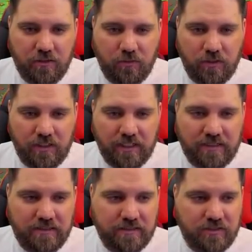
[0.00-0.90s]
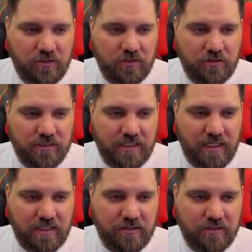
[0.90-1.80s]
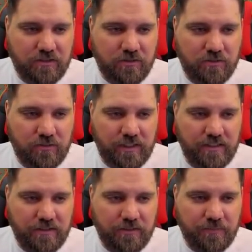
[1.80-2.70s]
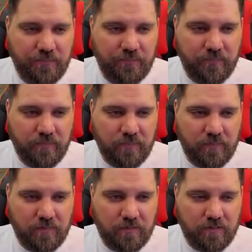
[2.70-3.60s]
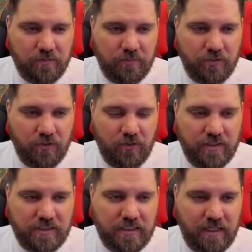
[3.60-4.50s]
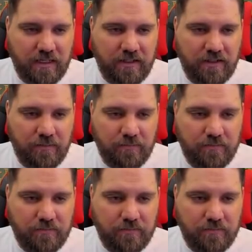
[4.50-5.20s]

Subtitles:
We're going to get this circle, this Oculus circle right here. Blow this guy up.